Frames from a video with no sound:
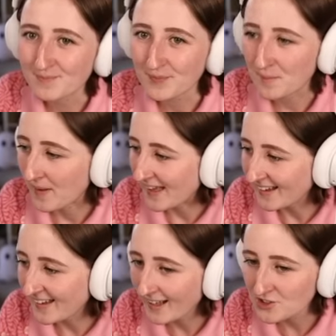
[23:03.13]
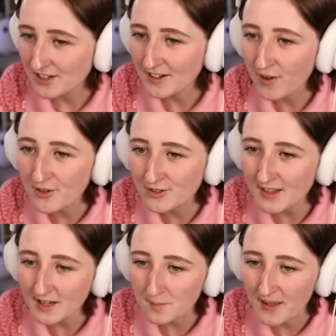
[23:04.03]
Pink kitchen? Oh, there's not
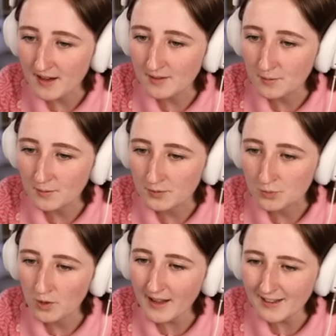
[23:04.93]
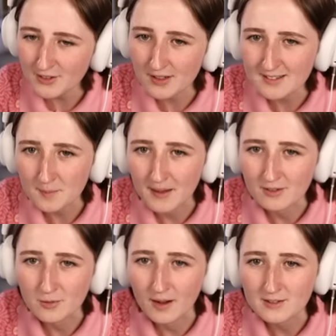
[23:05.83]
a pink well, I guess there is a pink
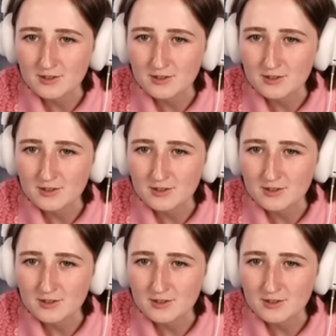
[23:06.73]
swatch.